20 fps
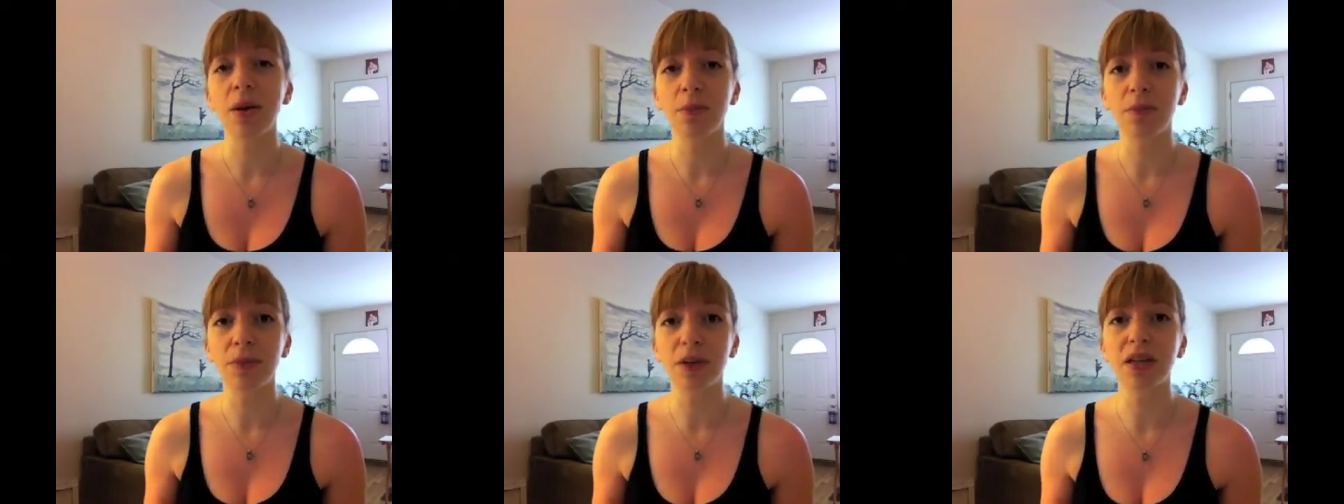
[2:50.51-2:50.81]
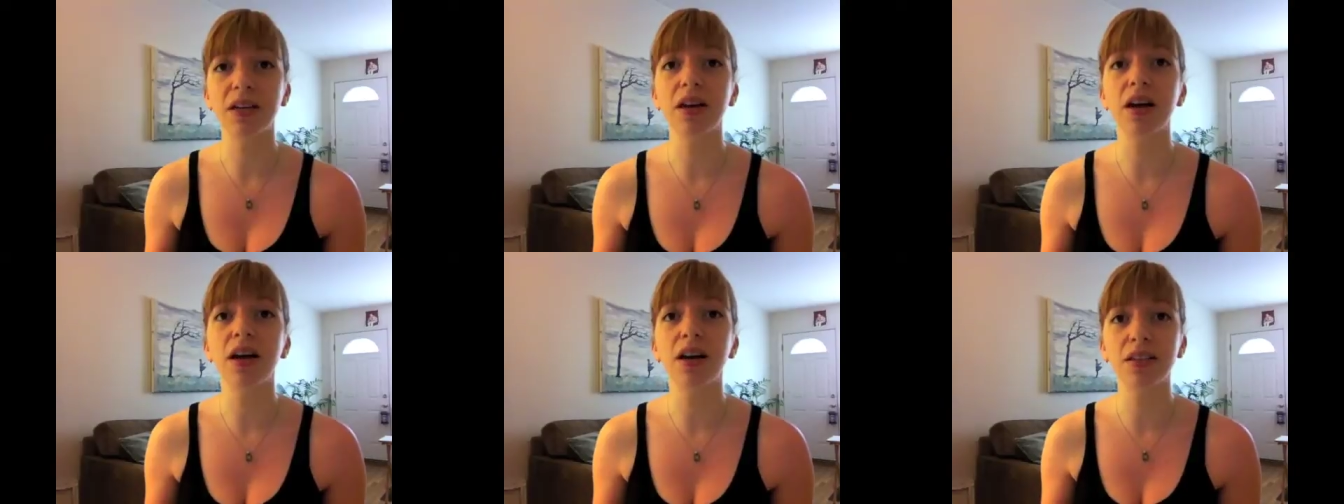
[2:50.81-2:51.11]

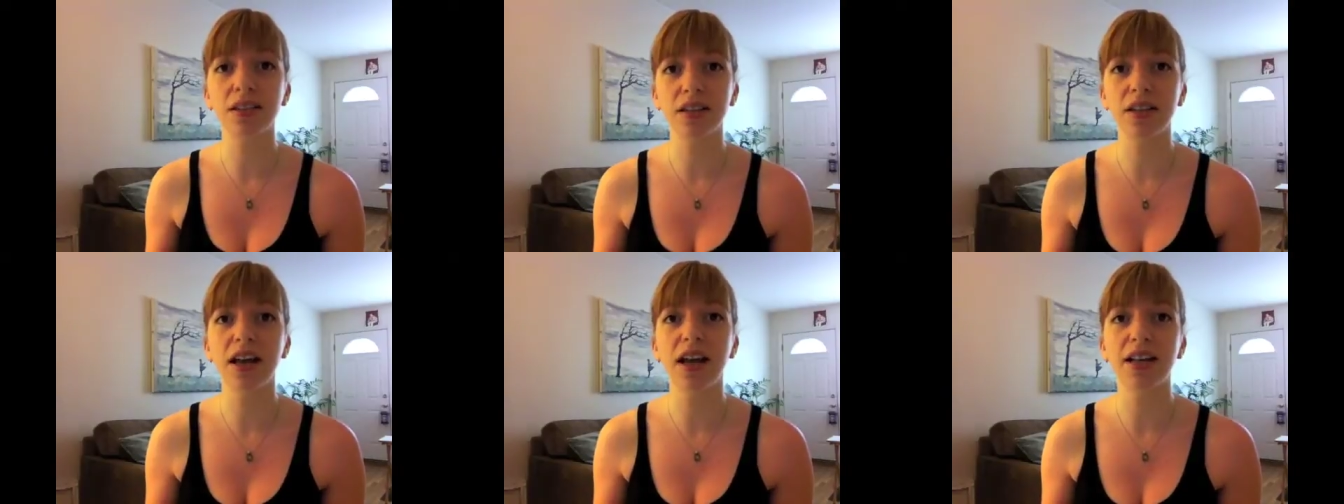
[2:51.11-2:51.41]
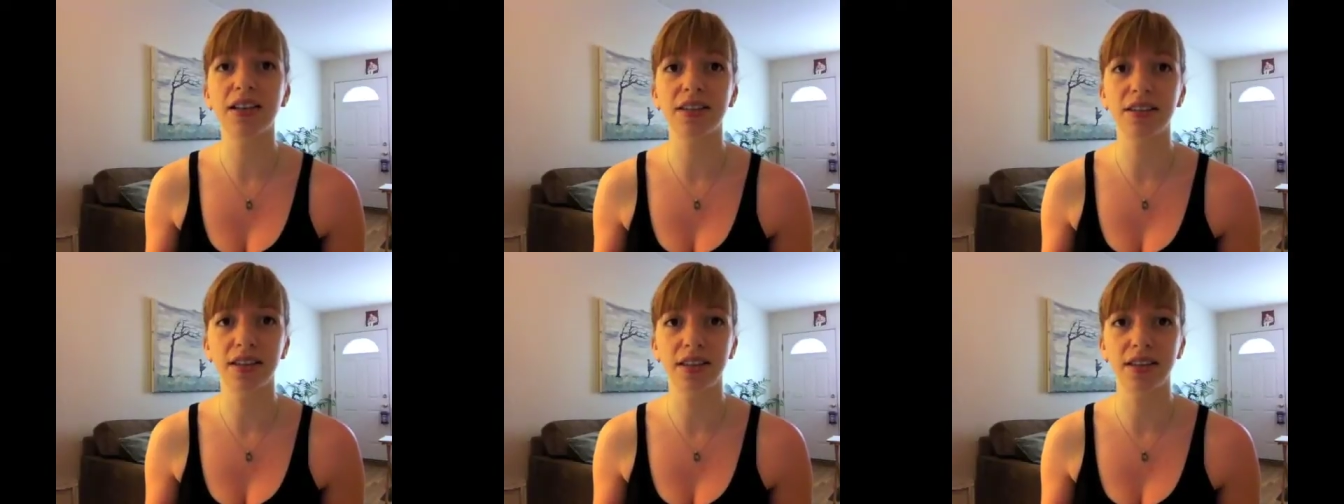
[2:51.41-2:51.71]
because it
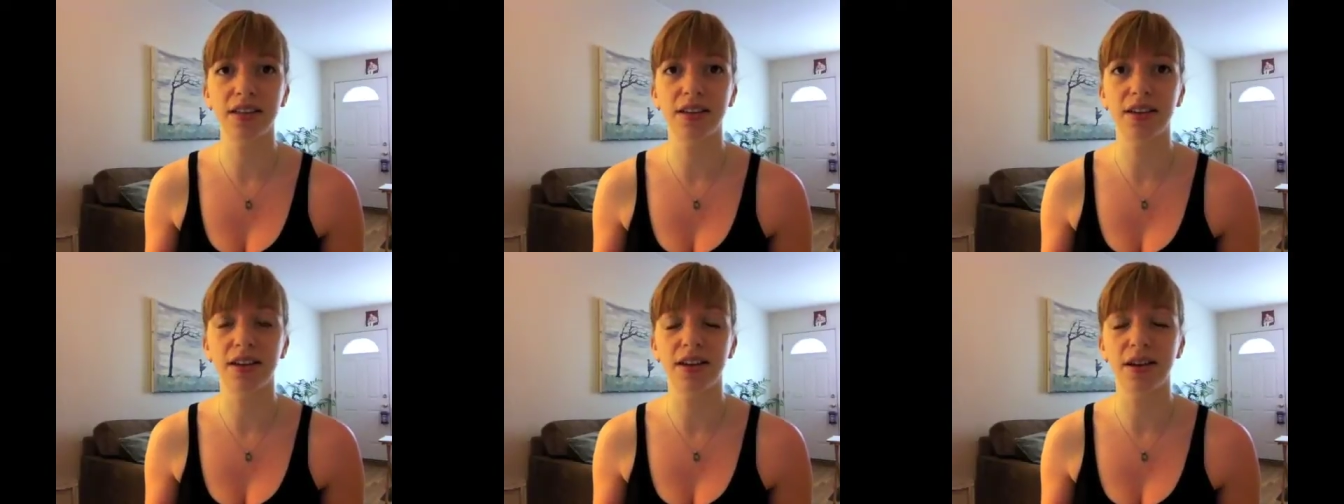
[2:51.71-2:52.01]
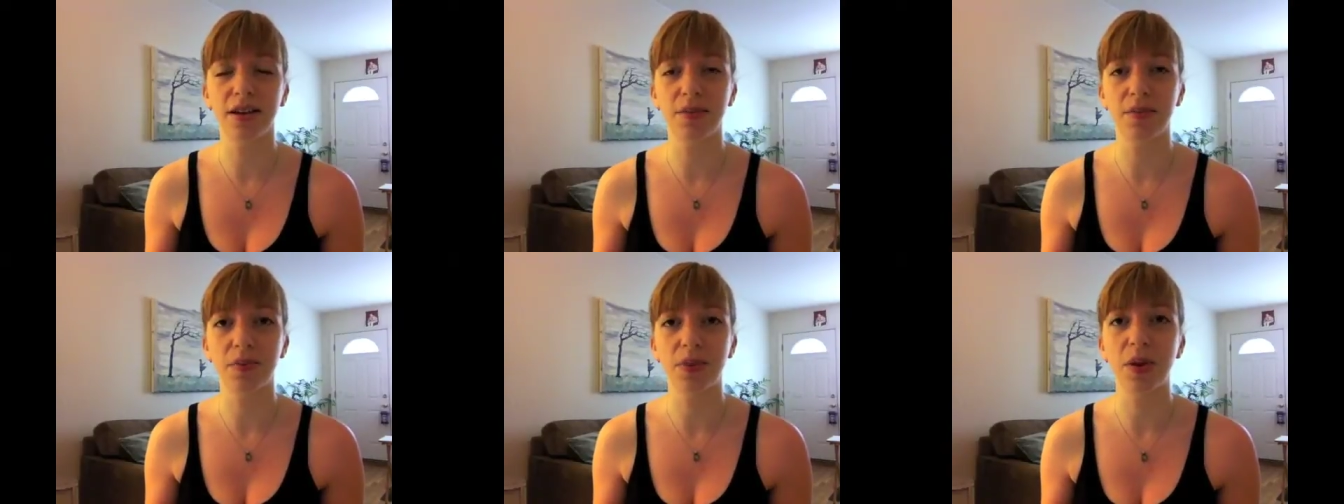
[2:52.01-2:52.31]
has the
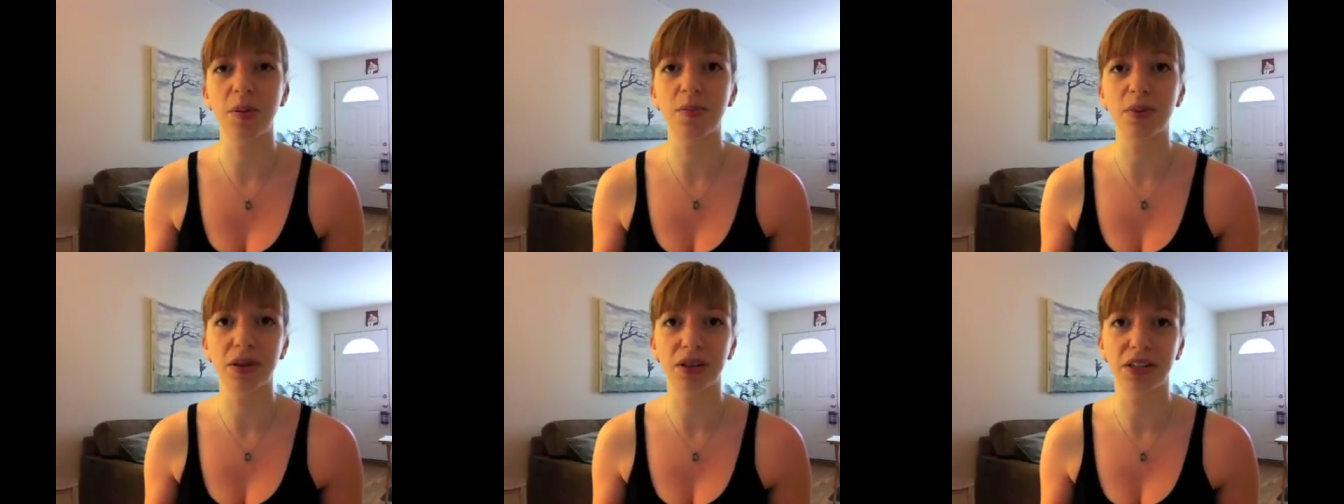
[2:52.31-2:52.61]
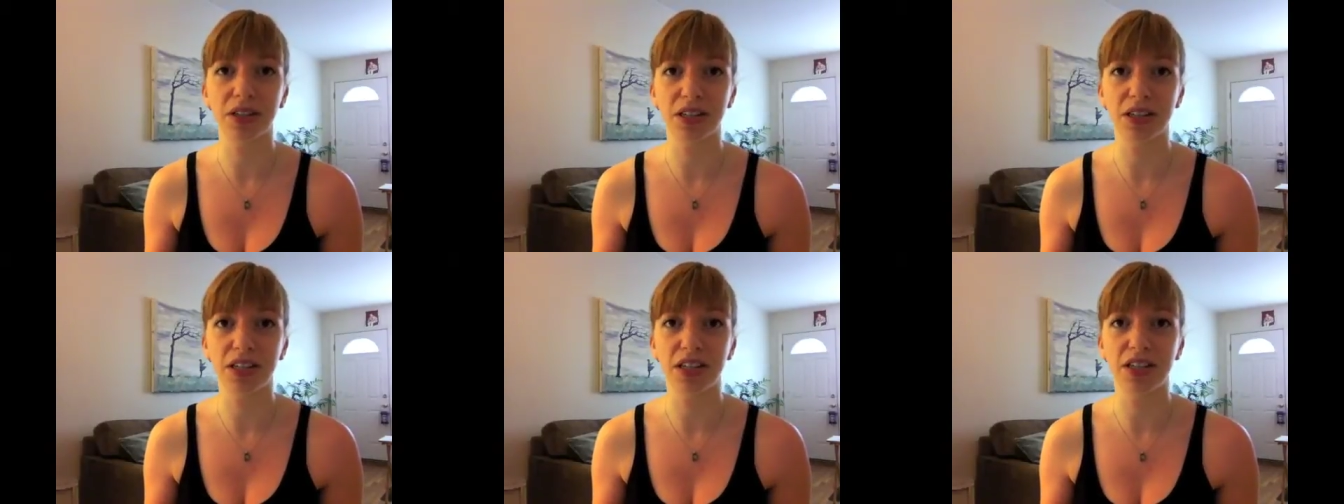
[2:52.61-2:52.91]
um,
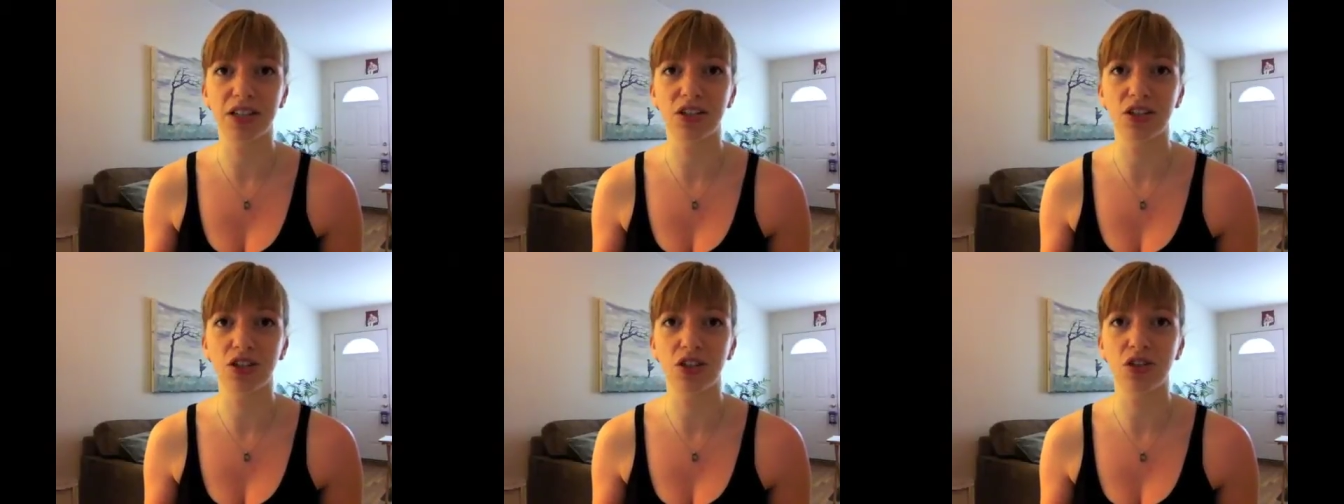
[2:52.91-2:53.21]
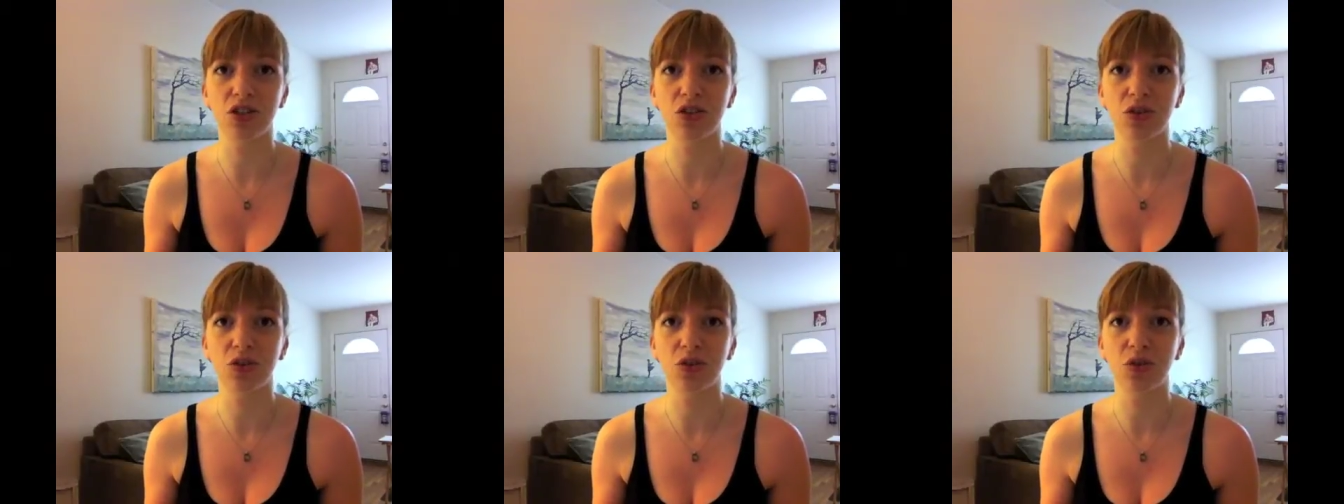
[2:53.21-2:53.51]
ability
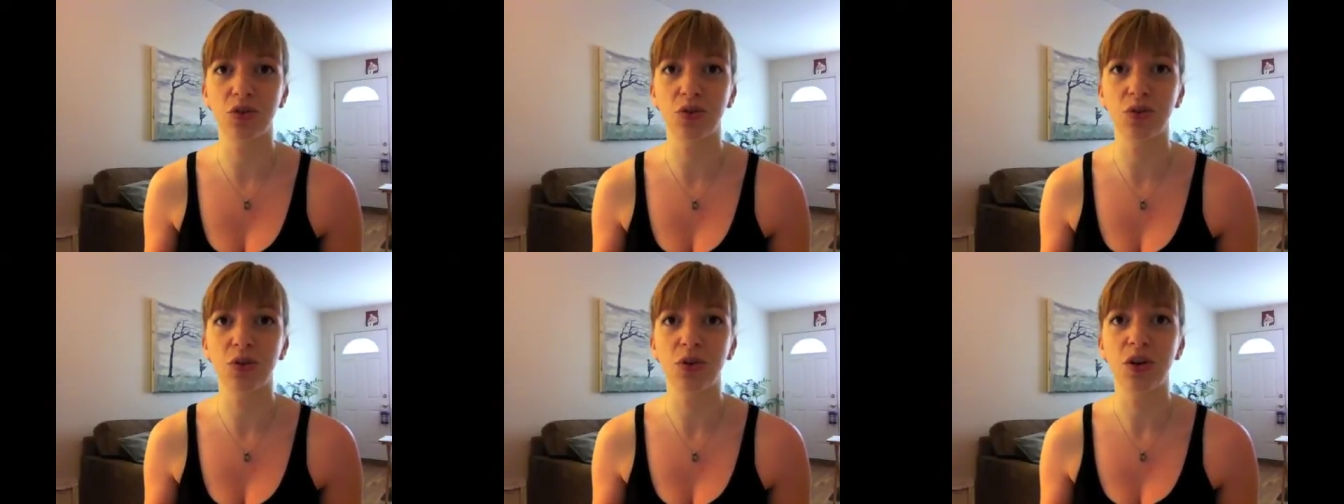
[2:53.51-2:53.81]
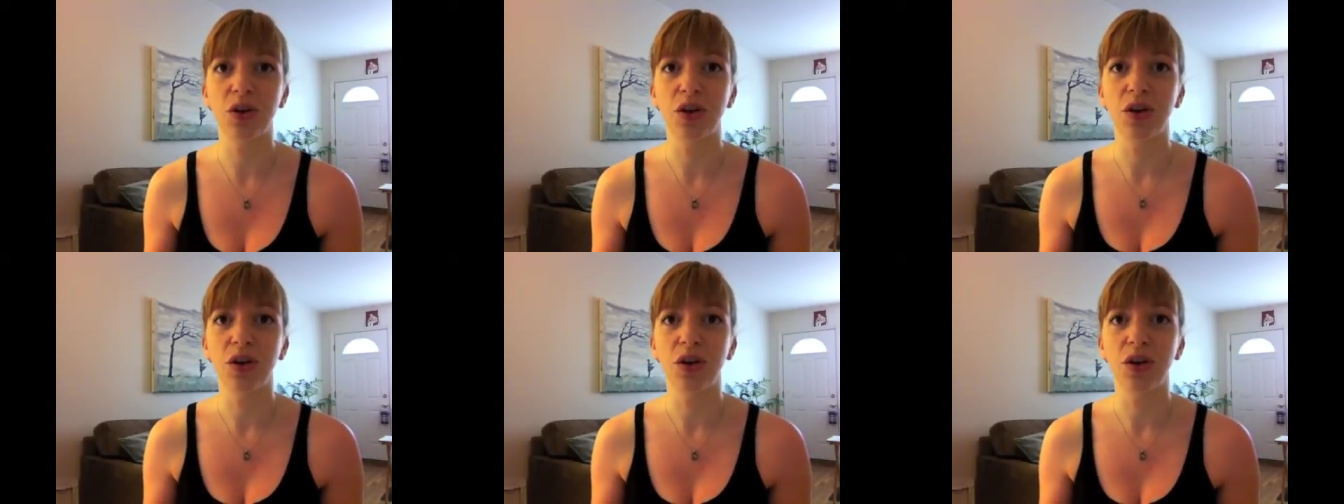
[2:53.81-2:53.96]
to